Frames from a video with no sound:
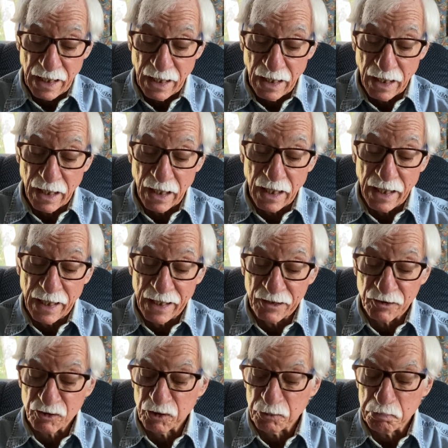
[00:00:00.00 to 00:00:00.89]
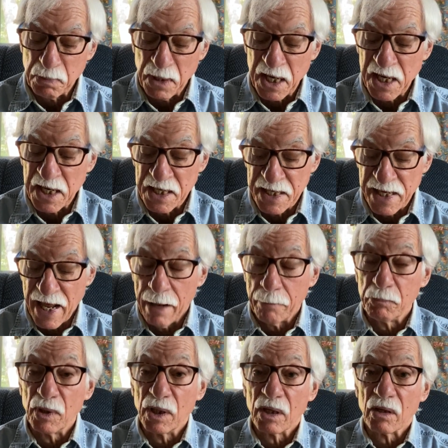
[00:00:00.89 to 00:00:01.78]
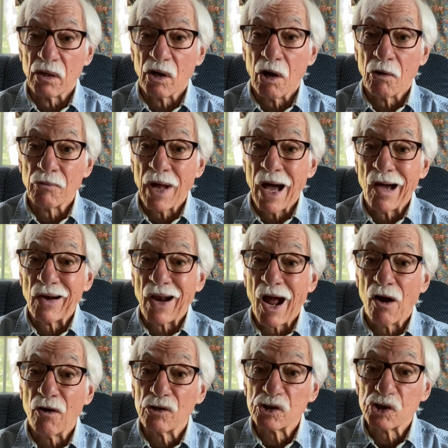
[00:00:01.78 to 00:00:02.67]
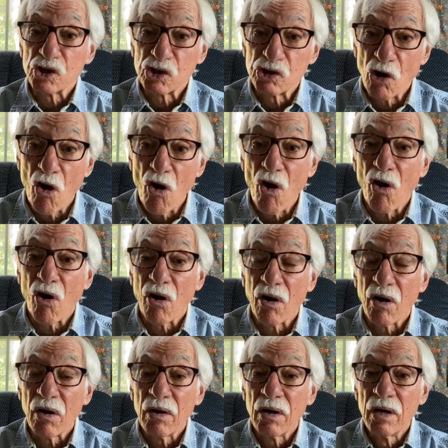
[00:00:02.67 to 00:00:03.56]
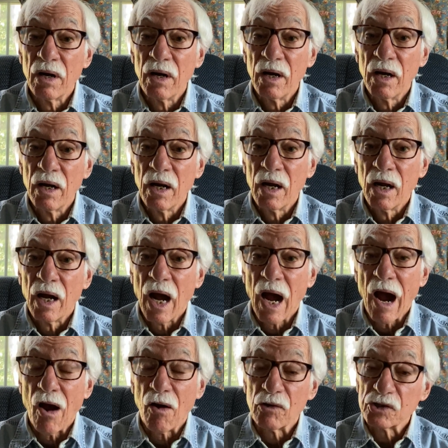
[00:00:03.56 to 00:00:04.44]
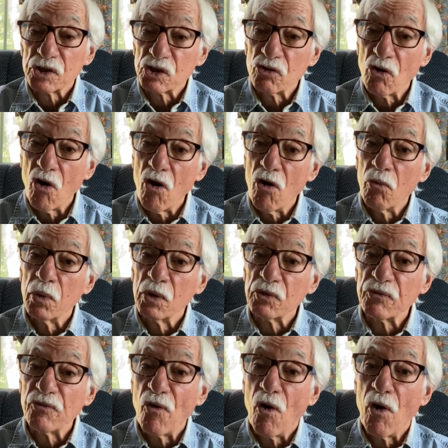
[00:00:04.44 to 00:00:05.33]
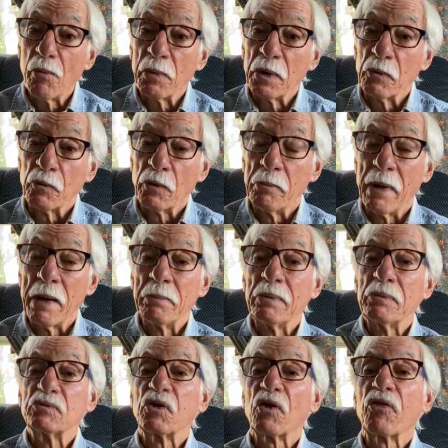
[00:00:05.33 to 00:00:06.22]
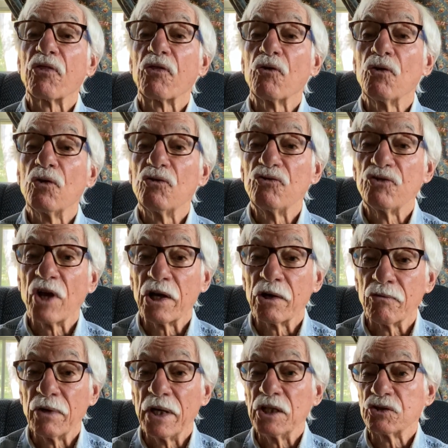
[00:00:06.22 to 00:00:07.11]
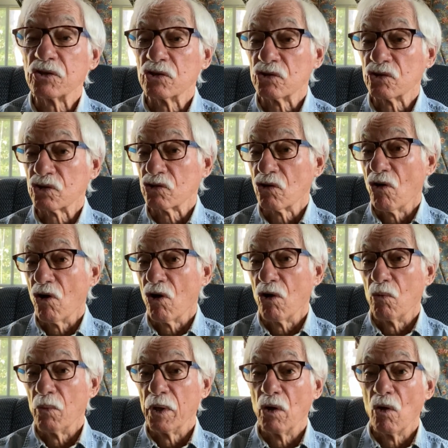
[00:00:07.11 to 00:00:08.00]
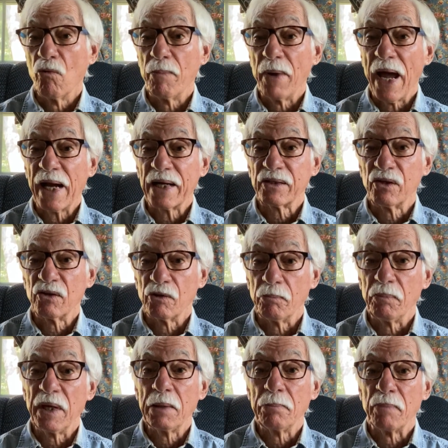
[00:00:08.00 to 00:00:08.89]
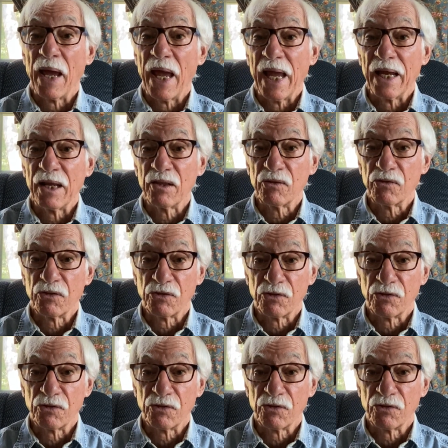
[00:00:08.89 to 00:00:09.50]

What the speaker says: in a spinning nebula around our star. Our star was forming. Remember, it was a third generation star. We go back to the Big Bang